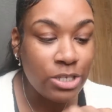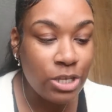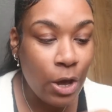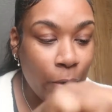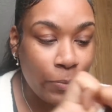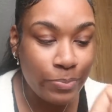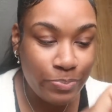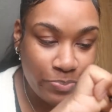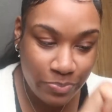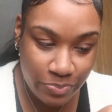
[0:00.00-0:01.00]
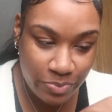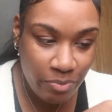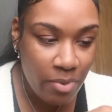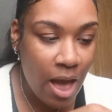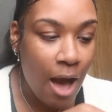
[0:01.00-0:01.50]
So
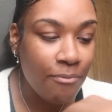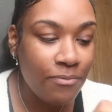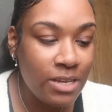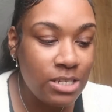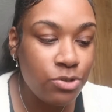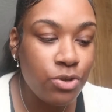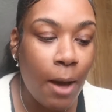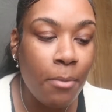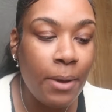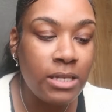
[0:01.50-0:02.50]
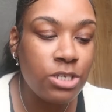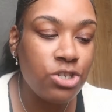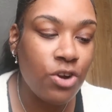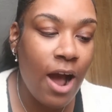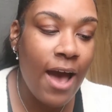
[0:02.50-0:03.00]
I'm fin I'm about to
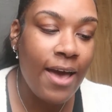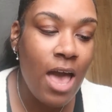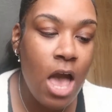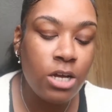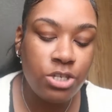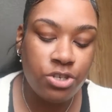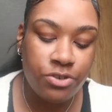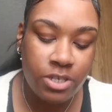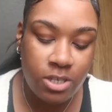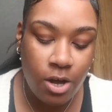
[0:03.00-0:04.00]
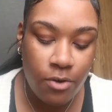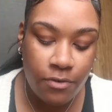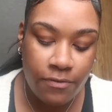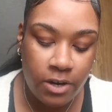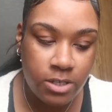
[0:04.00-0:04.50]
try chorizo
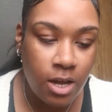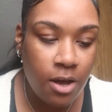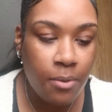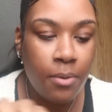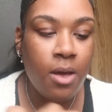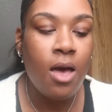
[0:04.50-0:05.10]
for the first time.